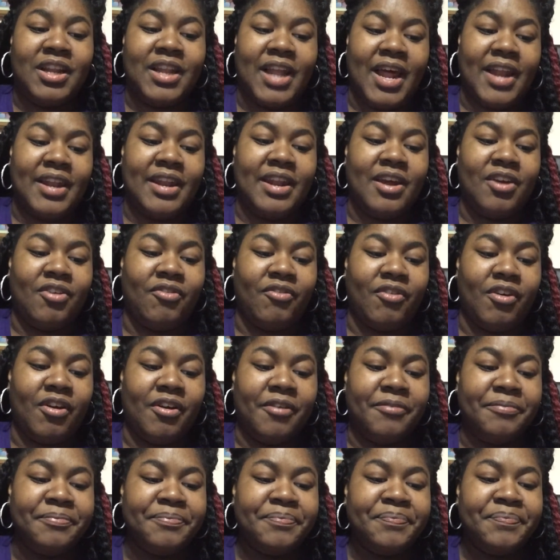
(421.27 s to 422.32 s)
La
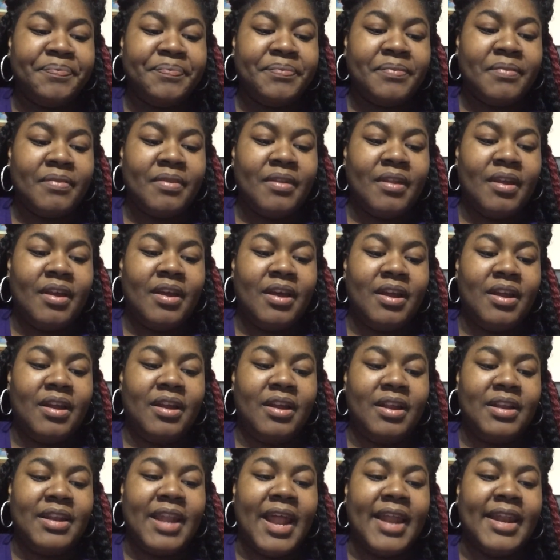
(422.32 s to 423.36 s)
Negra,
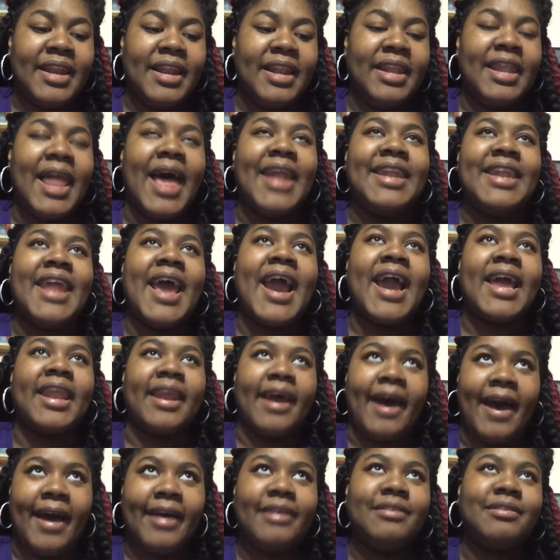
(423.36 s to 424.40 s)
let
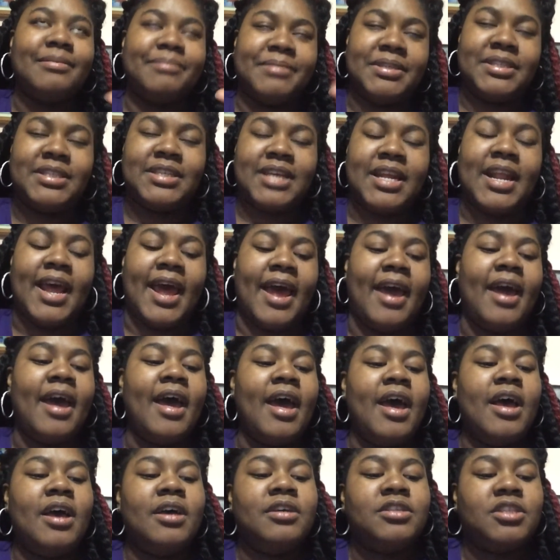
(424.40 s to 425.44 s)
me say that,
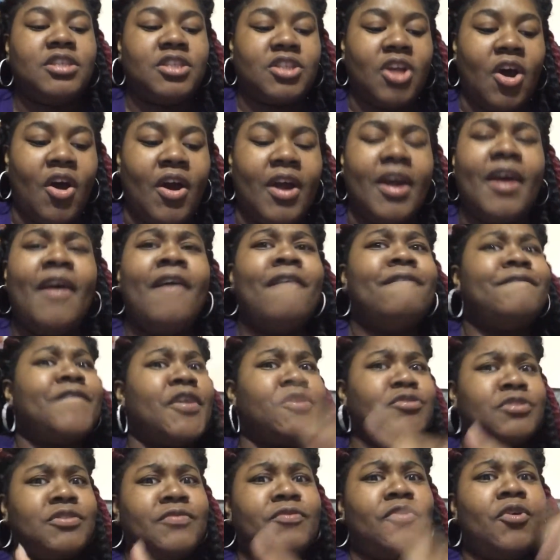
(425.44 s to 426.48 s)
start.
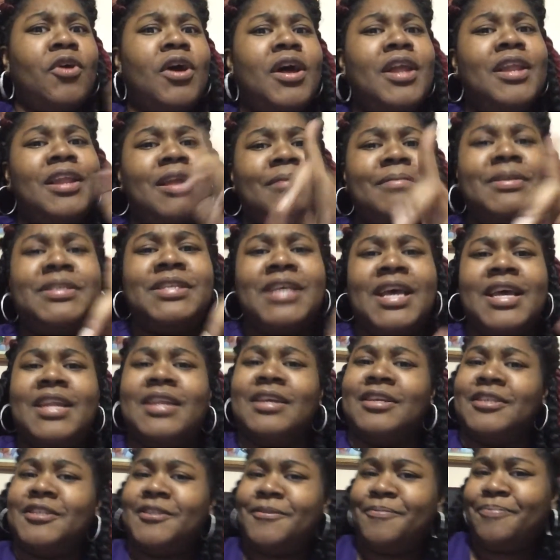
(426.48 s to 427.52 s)
First of all, let me say
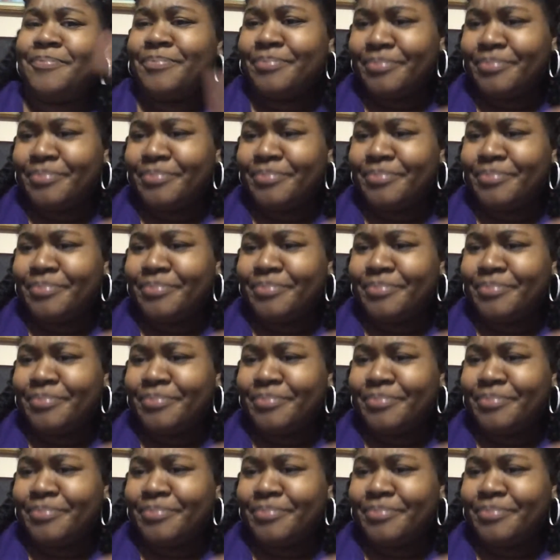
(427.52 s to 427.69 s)
this.